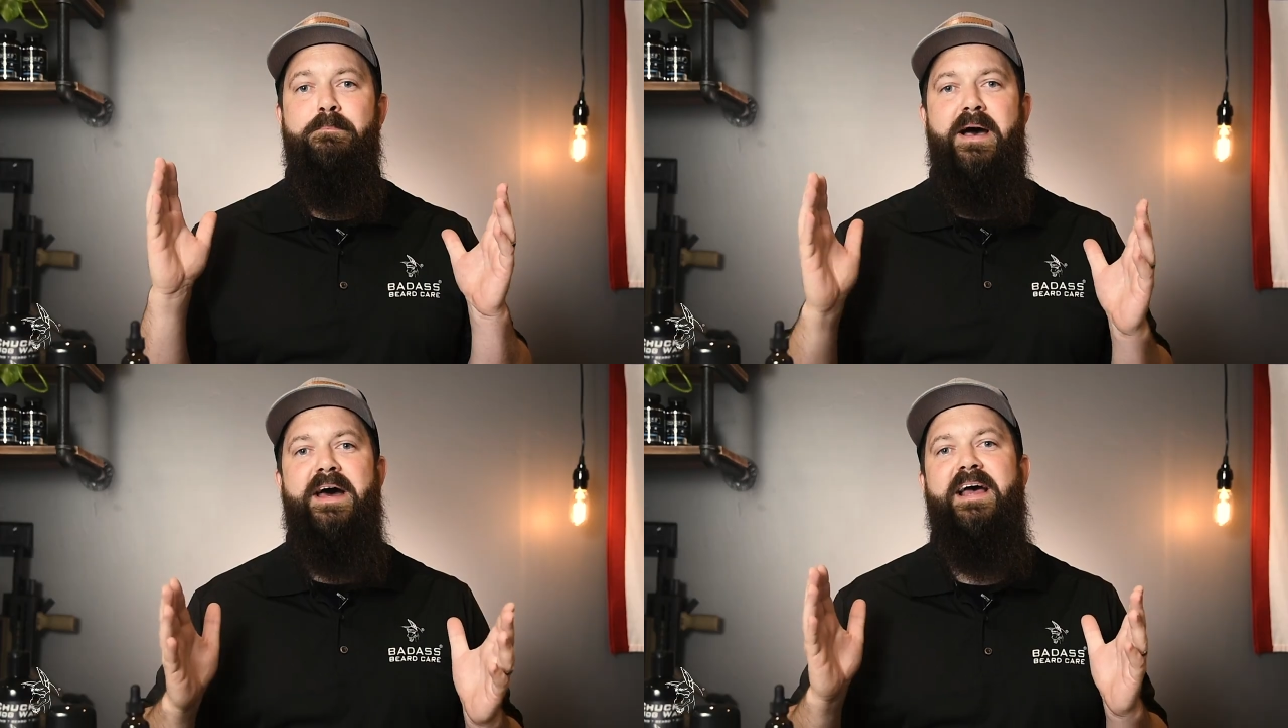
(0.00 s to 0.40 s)

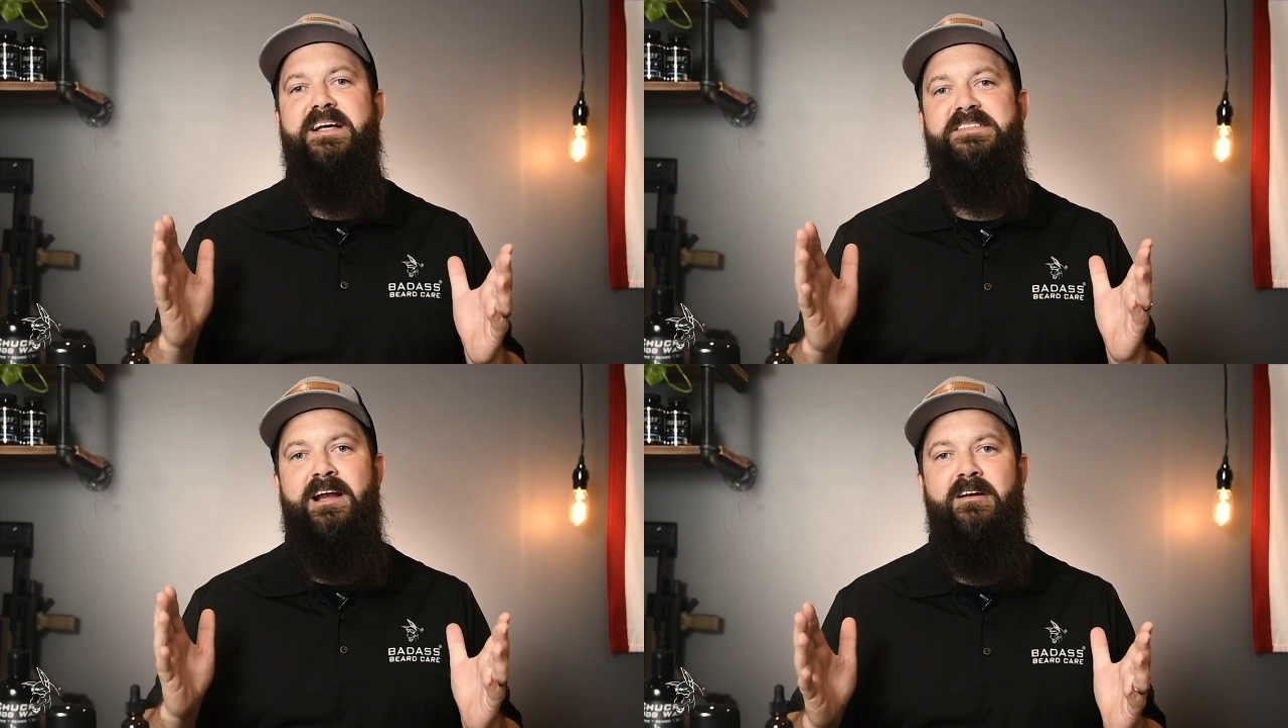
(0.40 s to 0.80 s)

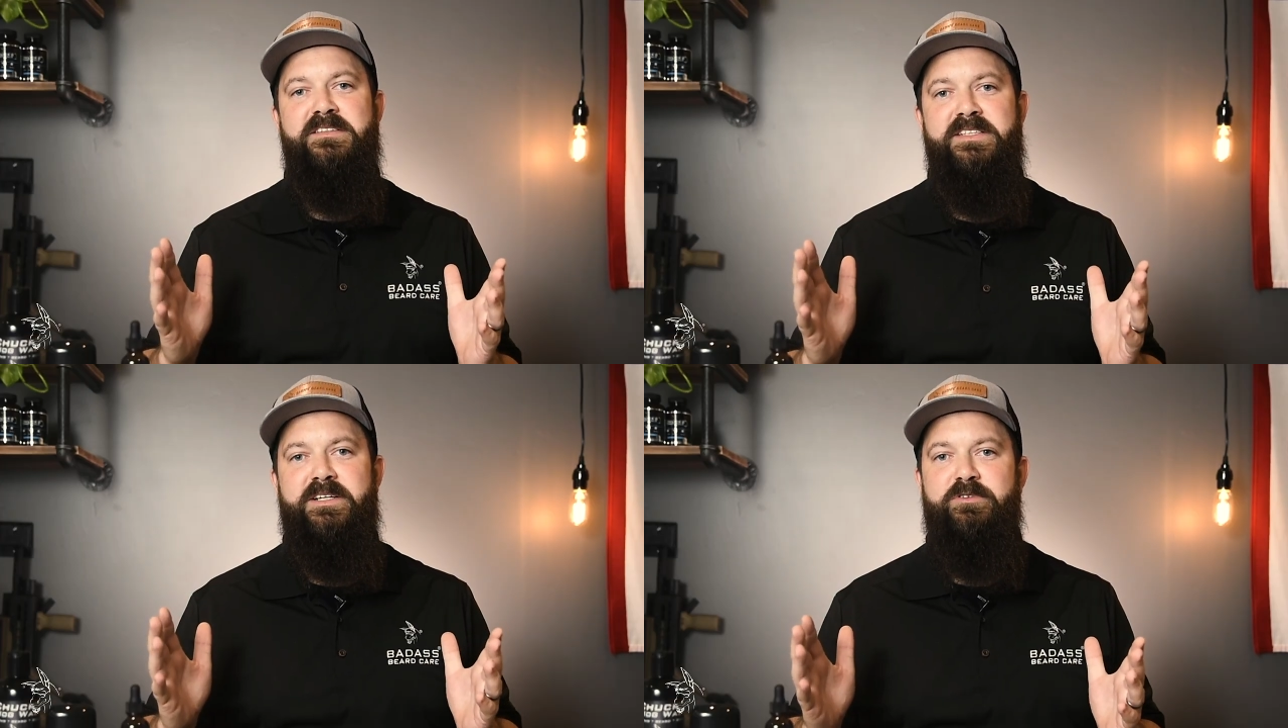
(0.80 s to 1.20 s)
badass
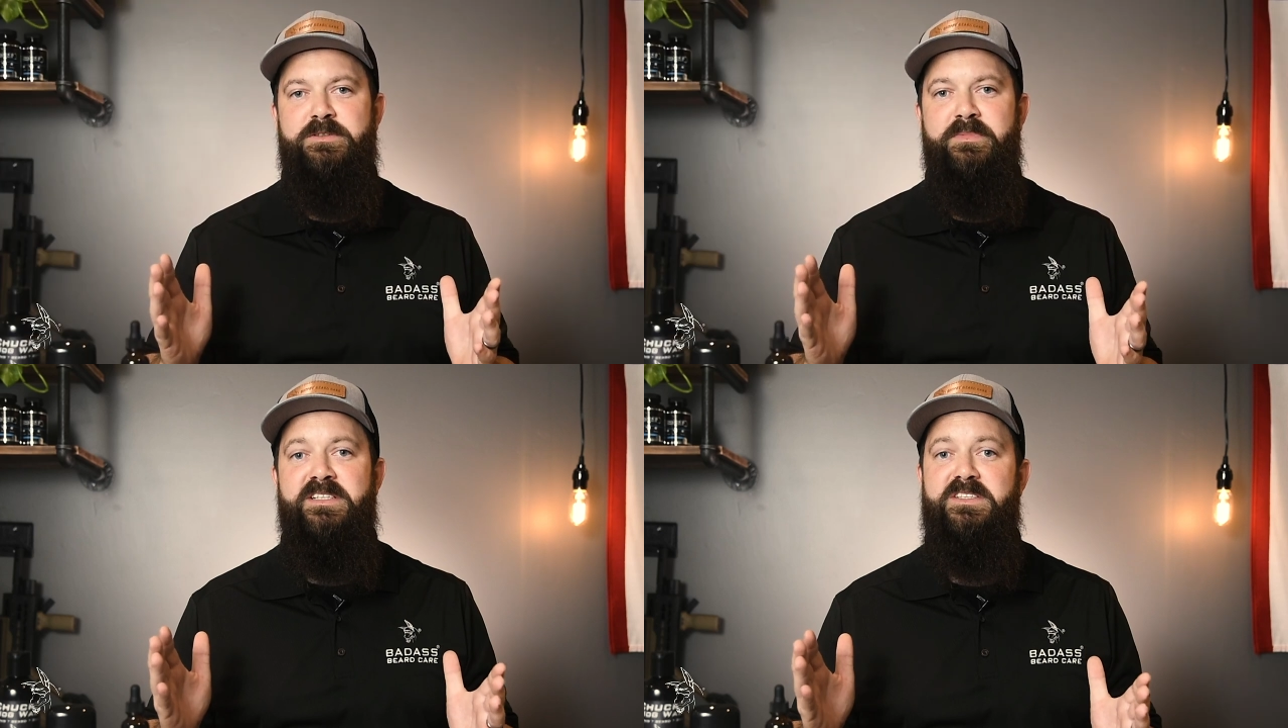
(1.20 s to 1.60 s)
guarantee,
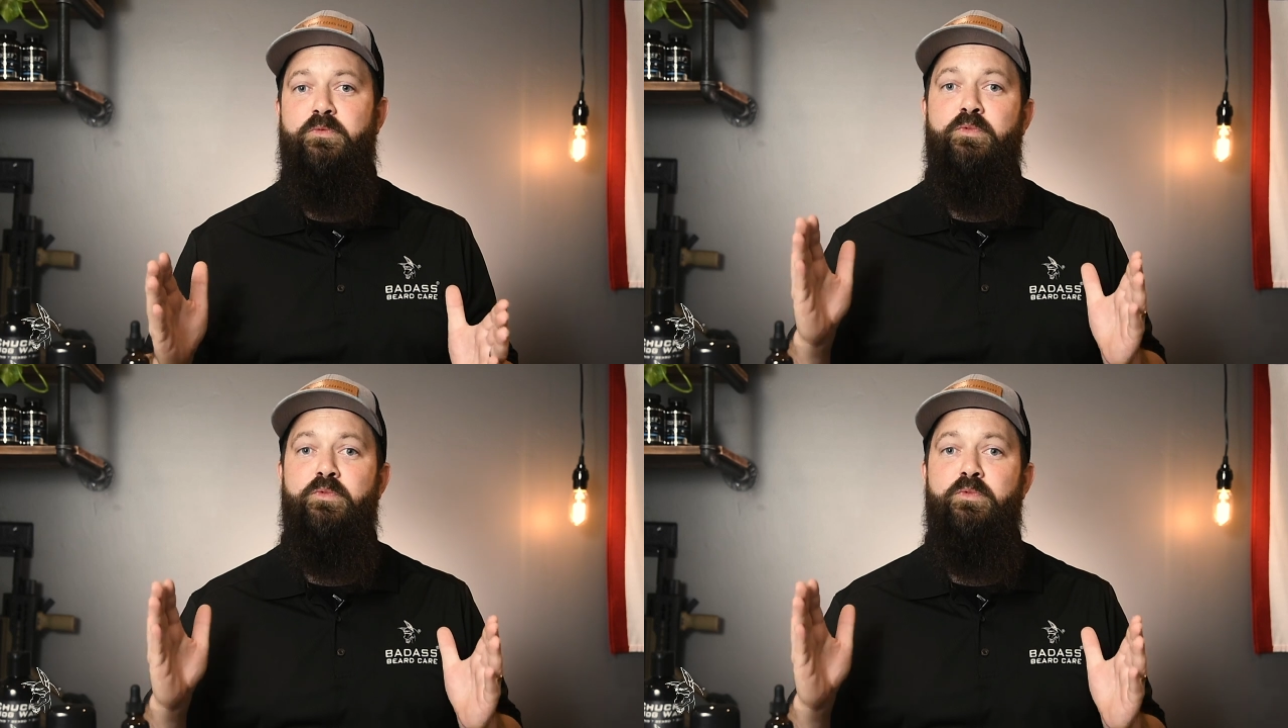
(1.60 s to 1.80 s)
which means that